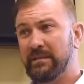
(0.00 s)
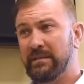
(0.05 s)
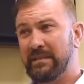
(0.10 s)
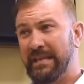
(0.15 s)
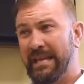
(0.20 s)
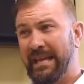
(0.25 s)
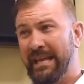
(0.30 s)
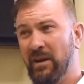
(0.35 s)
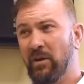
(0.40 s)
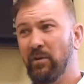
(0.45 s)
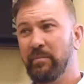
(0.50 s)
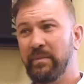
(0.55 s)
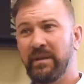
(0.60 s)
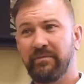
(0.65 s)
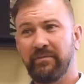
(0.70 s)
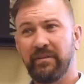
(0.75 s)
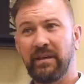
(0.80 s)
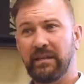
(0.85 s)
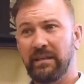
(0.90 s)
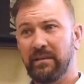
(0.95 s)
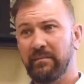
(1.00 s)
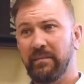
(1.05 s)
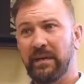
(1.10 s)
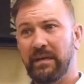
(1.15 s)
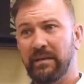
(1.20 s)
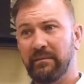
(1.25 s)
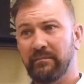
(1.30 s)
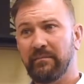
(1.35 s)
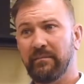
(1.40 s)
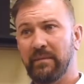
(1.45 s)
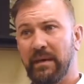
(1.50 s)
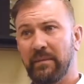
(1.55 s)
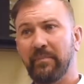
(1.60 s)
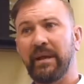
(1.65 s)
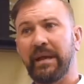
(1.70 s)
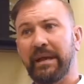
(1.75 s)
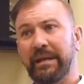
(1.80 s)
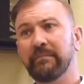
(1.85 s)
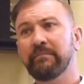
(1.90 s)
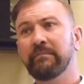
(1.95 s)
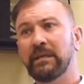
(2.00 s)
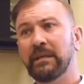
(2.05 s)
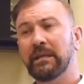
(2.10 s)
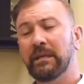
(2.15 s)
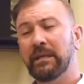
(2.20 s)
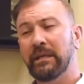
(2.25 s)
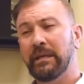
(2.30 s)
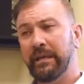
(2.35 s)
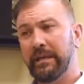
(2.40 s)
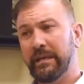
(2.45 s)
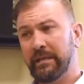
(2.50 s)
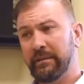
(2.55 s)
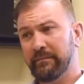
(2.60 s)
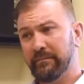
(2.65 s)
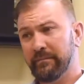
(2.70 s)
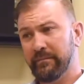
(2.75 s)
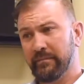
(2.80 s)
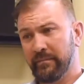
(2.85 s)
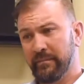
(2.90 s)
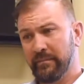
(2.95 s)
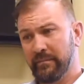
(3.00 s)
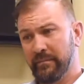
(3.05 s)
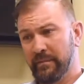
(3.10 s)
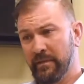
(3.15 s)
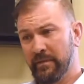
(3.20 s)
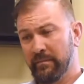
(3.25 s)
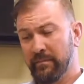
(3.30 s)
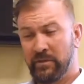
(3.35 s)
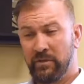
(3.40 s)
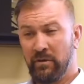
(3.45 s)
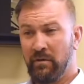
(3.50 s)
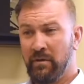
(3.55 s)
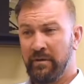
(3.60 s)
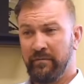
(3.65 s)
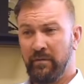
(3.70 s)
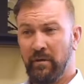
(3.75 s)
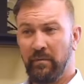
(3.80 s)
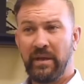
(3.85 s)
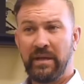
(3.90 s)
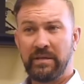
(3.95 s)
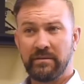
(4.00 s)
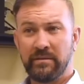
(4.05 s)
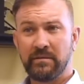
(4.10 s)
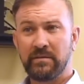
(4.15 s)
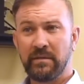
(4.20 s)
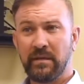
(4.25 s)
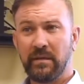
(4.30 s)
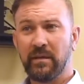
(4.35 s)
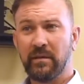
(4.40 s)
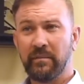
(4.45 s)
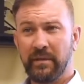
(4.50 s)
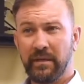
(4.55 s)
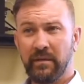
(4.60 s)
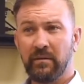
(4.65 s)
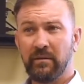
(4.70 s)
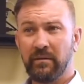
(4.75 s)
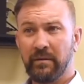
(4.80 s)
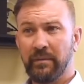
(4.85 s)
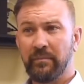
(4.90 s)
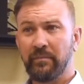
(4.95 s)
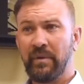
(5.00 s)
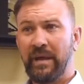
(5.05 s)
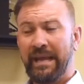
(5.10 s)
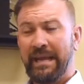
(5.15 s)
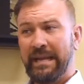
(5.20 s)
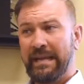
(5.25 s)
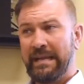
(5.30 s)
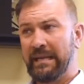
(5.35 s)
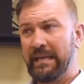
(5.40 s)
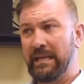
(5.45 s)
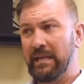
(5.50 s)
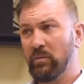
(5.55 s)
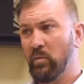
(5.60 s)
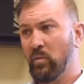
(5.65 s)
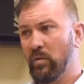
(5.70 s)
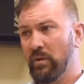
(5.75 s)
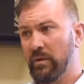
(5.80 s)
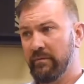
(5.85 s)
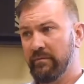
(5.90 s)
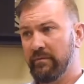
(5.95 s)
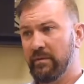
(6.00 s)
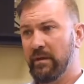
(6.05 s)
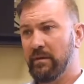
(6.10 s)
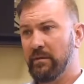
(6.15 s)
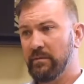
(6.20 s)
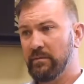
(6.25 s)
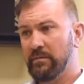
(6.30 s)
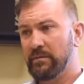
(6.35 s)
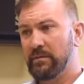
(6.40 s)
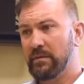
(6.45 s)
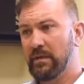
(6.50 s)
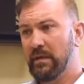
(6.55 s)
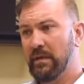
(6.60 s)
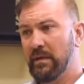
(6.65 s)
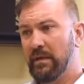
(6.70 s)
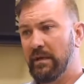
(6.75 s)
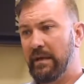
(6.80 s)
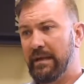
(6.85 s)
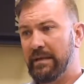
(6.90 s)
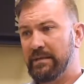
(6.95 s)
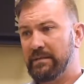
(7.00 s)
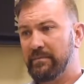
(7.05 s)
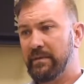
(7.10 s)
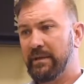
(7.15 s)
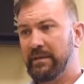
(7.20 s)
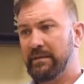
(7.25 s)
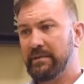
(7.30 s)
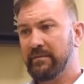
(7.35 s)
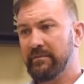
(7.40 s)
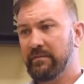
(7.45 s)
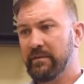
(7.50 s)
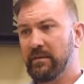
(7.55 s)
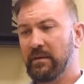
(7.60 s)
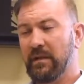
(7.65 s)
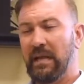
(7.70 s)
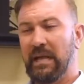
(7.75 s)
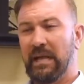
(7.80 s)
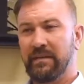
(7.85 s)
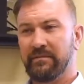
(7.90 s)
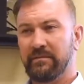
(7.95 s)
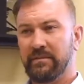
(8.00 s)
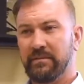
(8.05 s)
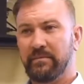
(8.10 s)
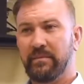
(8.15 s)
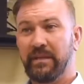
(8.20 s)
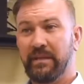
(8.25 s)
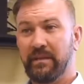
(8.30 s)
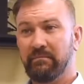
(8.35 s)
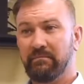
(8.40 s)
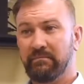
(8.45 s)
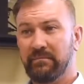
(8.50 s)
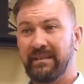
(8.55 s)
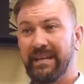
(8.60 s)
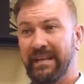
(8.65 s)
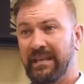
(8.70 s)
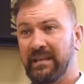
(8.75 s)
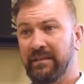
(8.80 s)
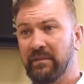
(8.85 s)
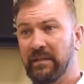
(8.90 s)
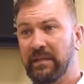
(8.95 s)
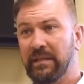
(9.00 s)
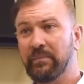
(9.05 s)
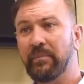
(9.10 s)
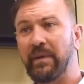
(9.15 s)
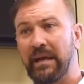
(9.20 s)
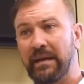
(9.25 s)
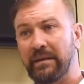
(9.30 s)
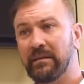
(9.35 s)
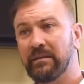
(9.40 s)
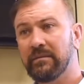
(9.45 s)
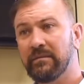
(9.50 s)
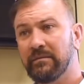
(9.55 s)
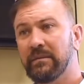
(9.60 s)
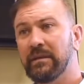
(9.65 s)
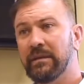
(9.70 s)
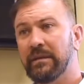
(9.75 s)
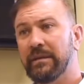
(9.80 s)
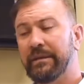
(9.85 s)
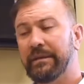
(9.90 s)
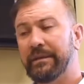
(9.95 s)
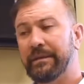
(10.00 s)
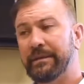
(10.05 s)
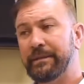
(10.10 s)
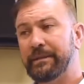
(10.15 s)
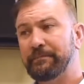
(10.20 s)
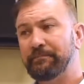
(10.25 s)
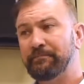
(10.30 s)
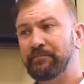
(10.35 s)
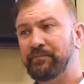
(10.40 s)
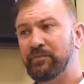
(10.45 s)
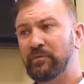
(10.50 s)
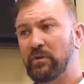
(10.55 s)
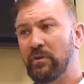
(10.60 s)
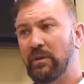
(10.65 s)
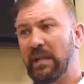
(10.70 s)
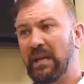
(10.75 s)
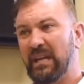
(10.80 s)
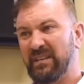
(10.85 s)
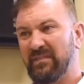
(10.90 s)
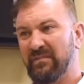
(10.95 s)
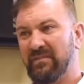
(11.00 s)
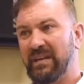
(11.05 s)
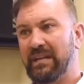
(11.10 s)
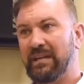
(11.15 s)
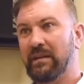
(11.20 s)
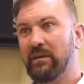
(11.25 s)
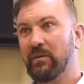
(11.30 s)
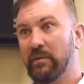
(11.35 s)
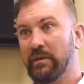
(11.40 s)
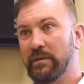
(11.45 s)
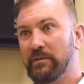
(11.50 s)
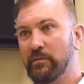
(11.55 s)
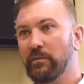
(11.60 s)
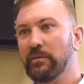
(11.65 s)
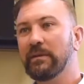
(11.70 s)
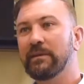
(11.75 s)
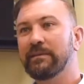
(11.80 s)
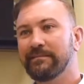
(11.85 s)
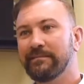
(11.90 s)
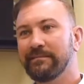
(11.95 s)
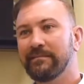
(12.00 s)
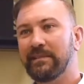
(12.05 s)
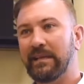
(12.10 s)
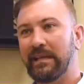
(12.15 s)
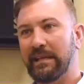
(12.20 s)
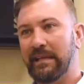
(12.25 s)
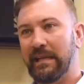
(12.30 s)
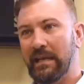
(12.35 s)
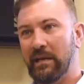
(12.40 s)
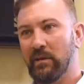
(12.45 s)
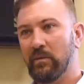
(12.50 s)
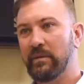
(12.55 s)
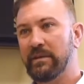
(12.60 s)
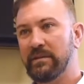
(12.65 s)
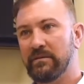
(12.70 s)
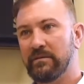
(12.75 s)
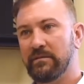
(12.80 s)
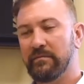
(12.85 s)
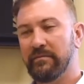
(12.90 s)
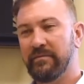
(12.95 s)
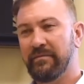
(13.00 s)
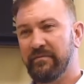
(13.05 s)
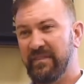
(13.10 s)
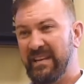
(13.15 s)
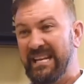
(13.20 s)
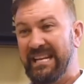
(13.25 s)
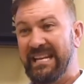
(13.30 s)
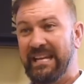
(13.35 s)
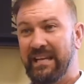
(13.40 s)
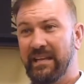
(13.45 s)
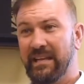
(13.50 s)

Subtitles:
can all be affected by pain. And the majority of our patients that come in are in pain, and one of those aspects of their lives is being negatively impacted. So I like to find out which one and how it's feeding